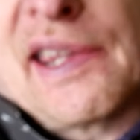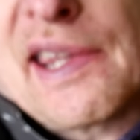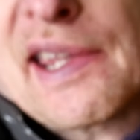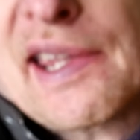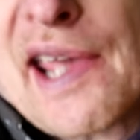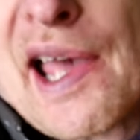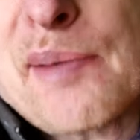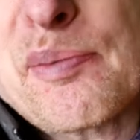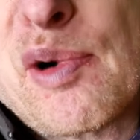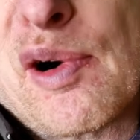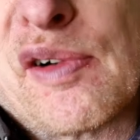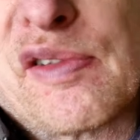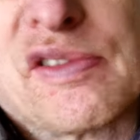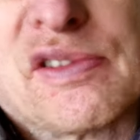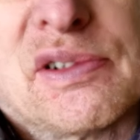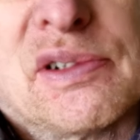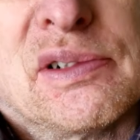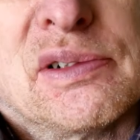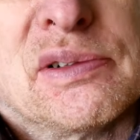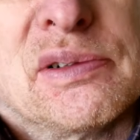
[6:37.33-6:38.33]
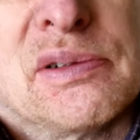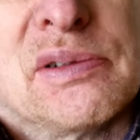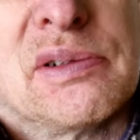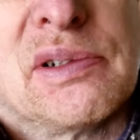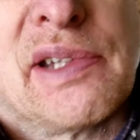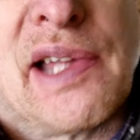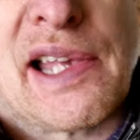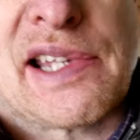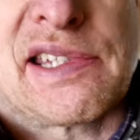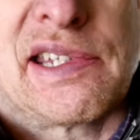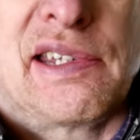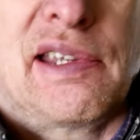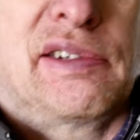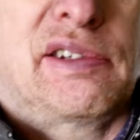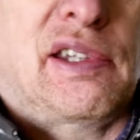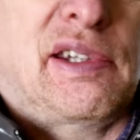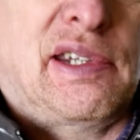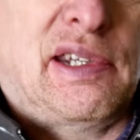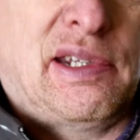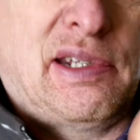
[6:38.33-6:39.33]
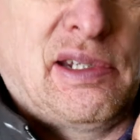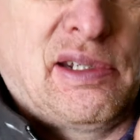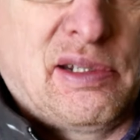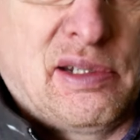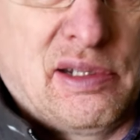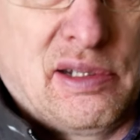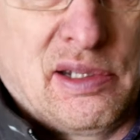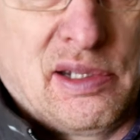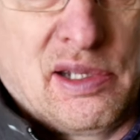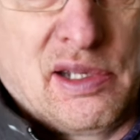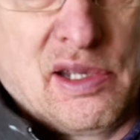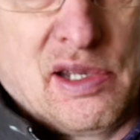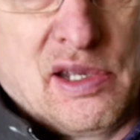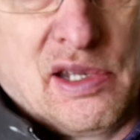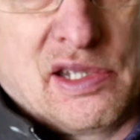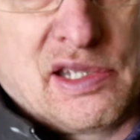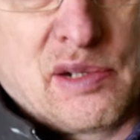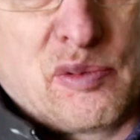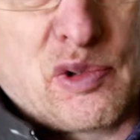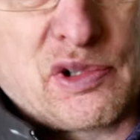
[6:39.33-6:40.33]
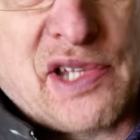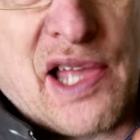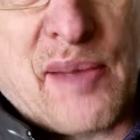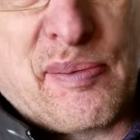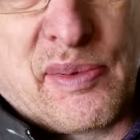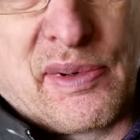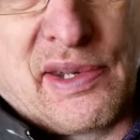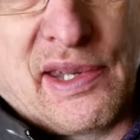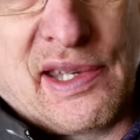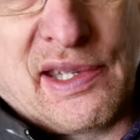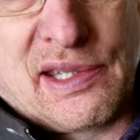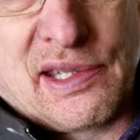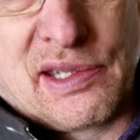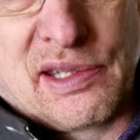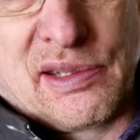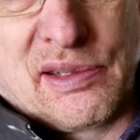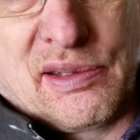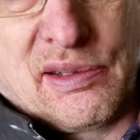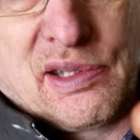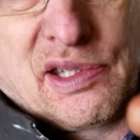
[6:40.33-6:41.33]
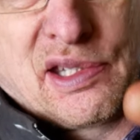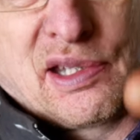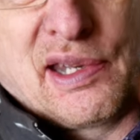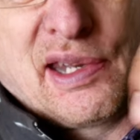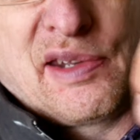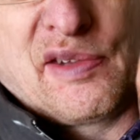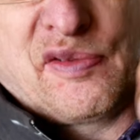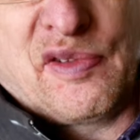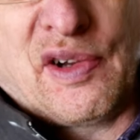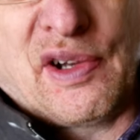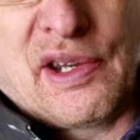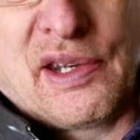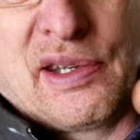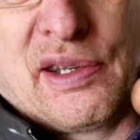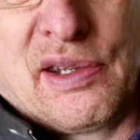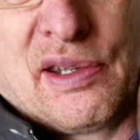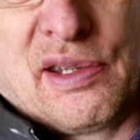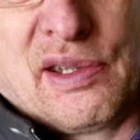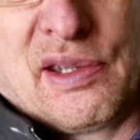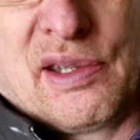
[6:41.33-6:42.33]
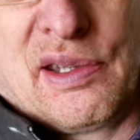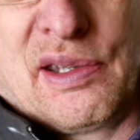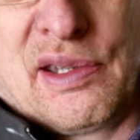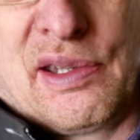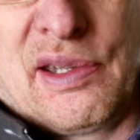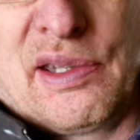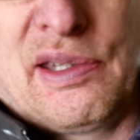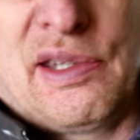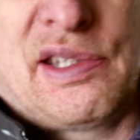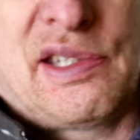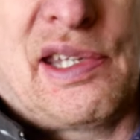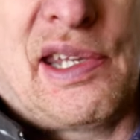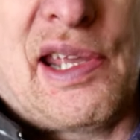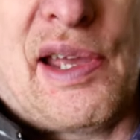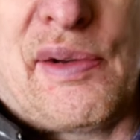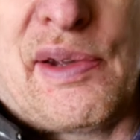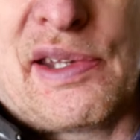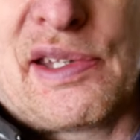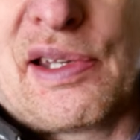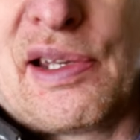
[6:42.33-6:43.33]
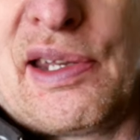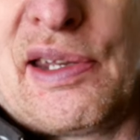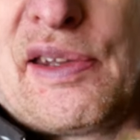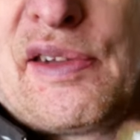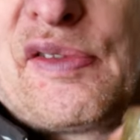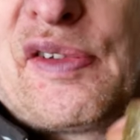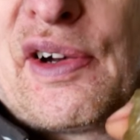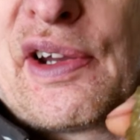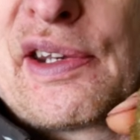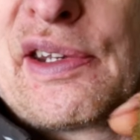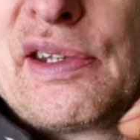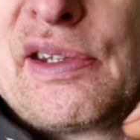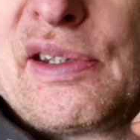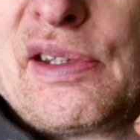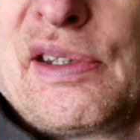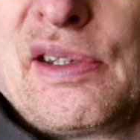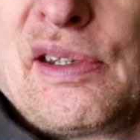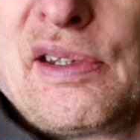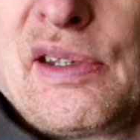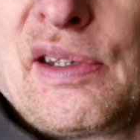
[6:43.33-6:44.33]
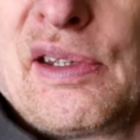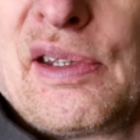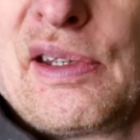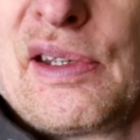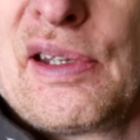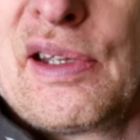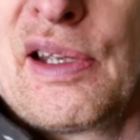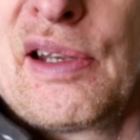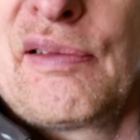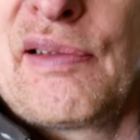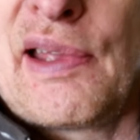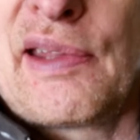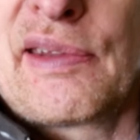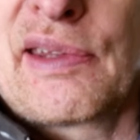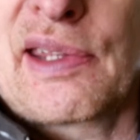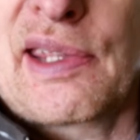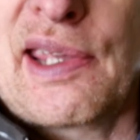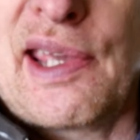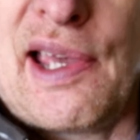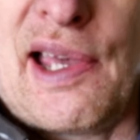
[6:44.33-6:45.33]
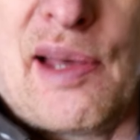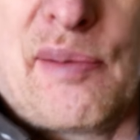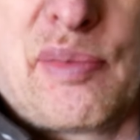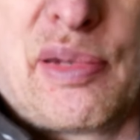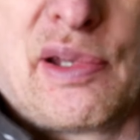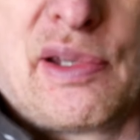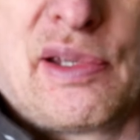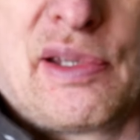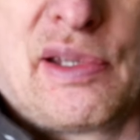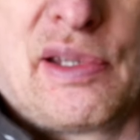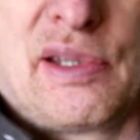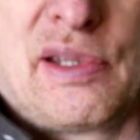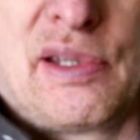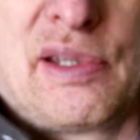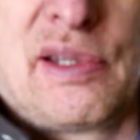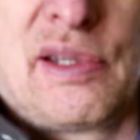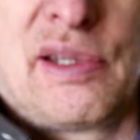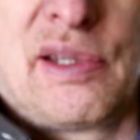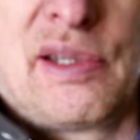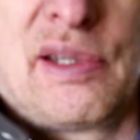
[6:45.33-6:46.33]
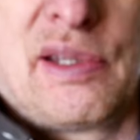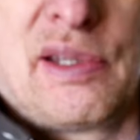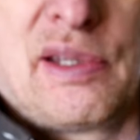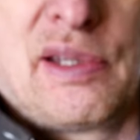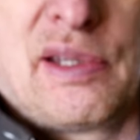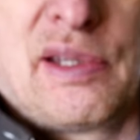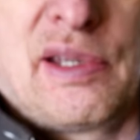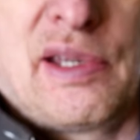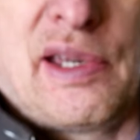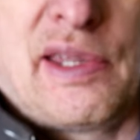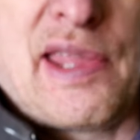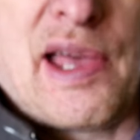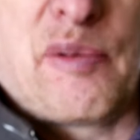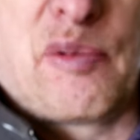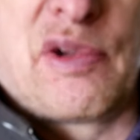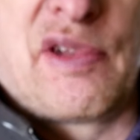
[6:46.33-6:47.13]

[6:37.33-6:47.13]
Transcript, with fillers: the cap off. That's it, done it. See what's happened, it's solidified. You see how it's solidified around the cap, and that will